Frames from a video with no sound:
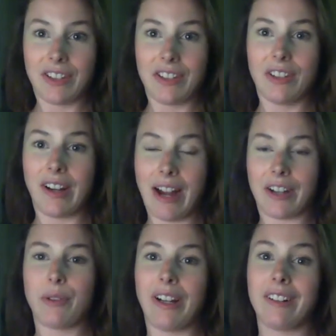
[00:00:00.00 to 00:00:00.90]
their
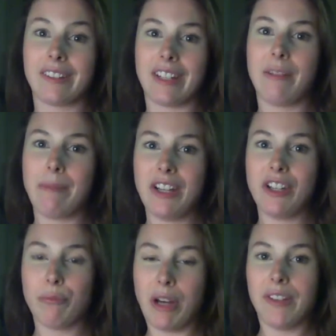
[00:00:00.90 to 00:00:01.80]
actuarial exam
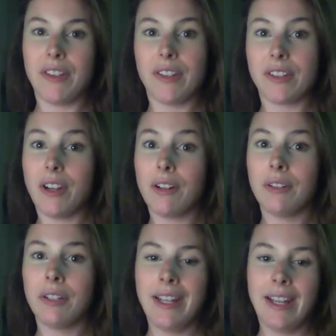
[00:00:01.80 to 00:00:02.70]
each month.
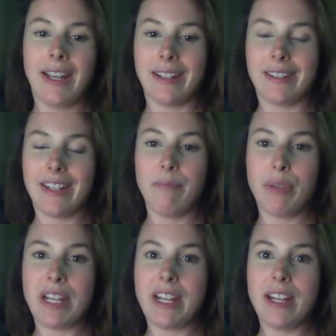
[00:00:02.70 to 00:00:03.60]
So Exam
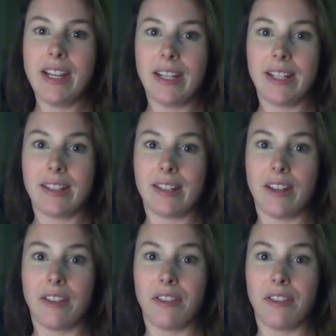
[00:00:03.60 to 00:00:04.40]
P is a